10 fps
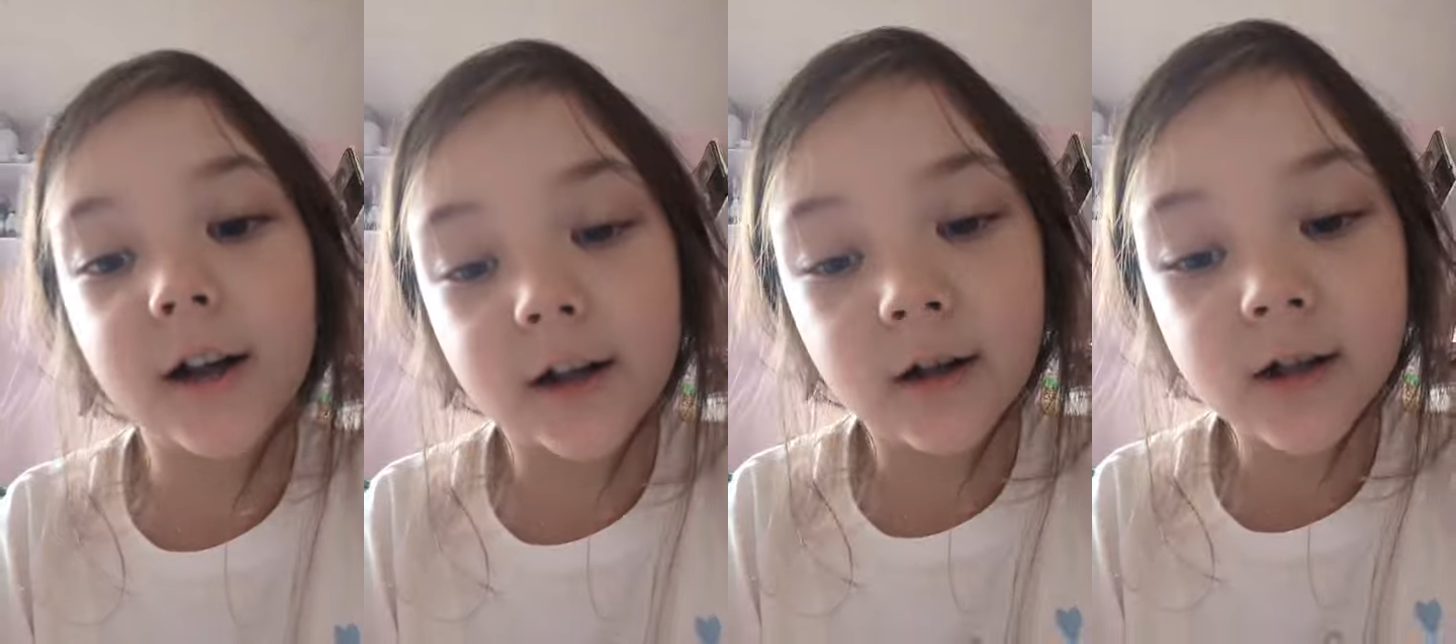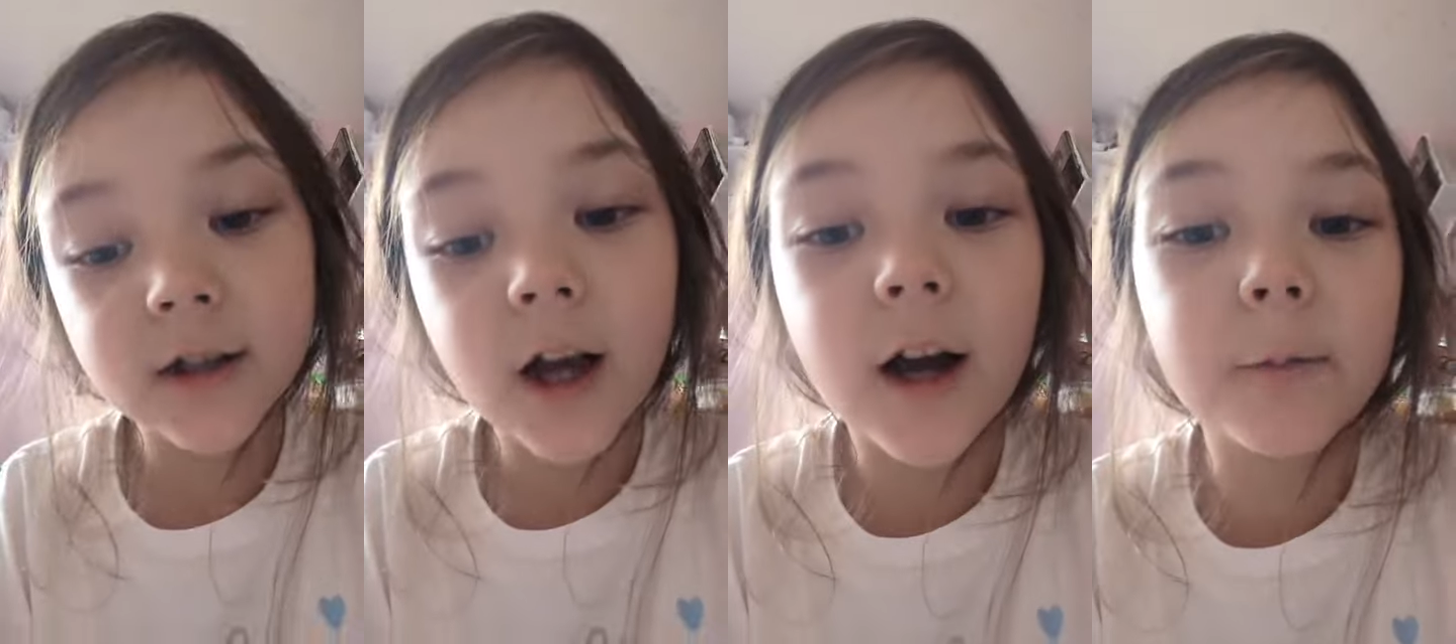Hi
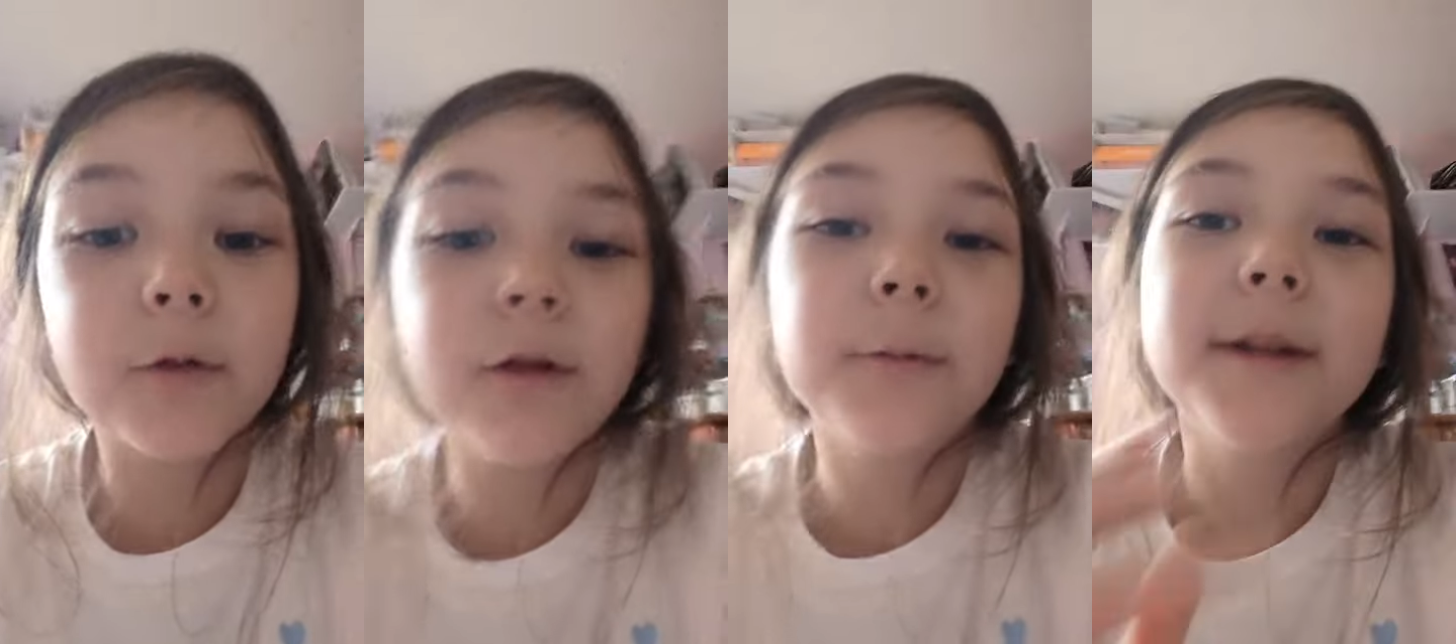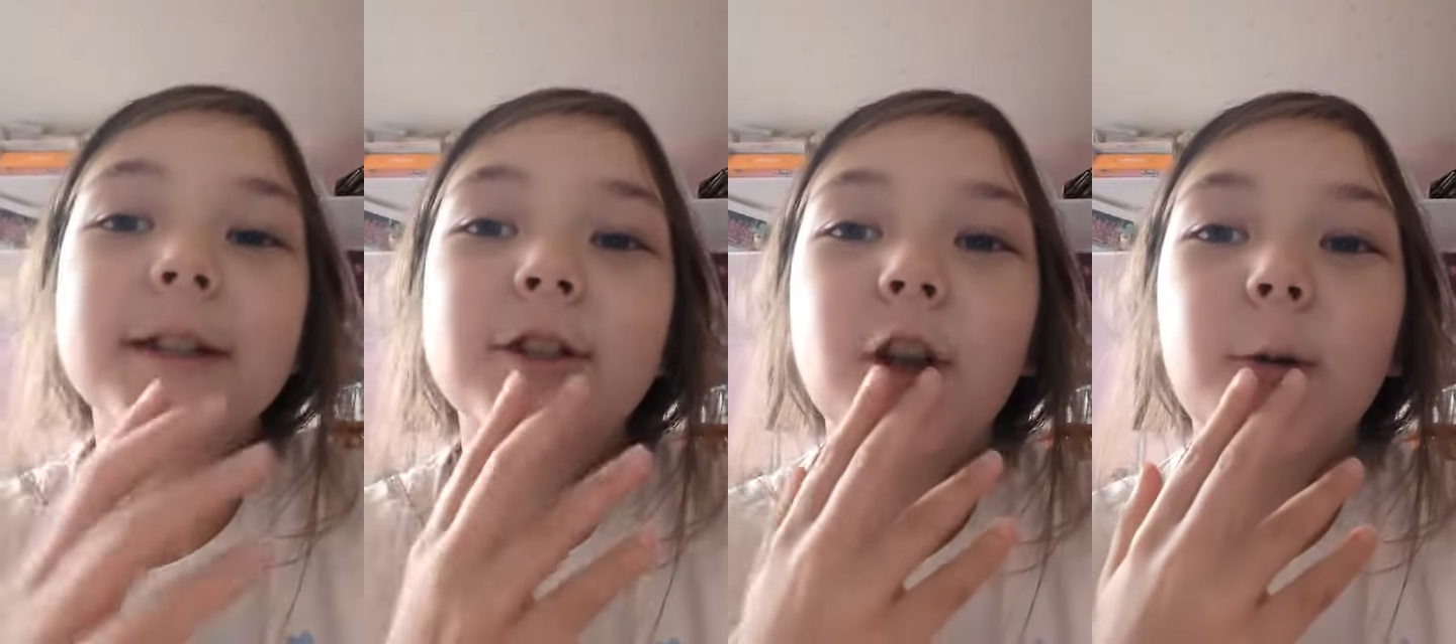guys, I'm going to
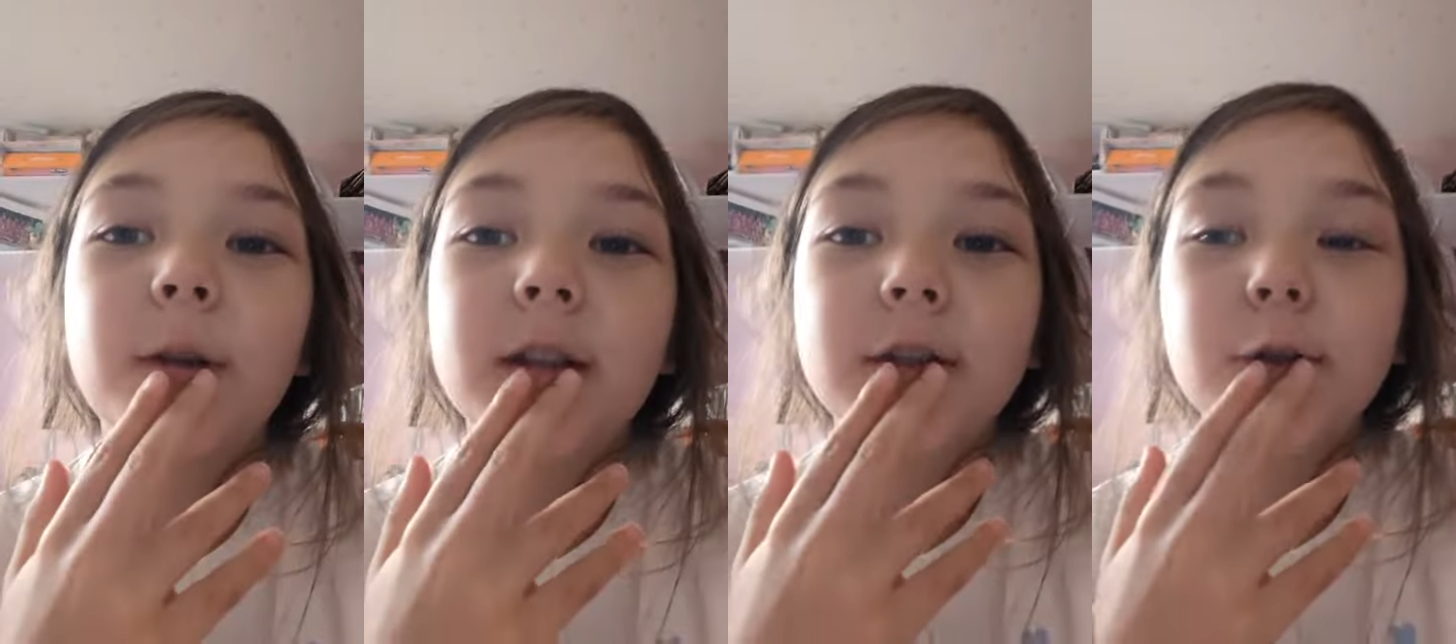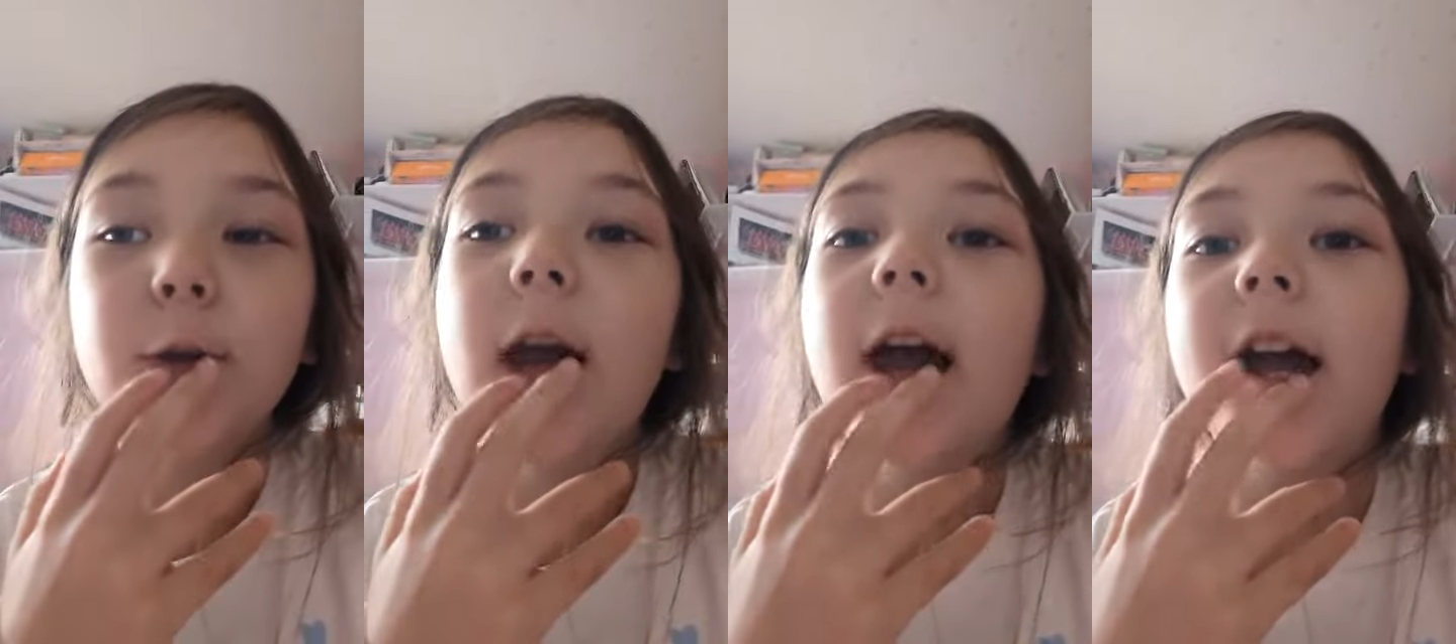be showing you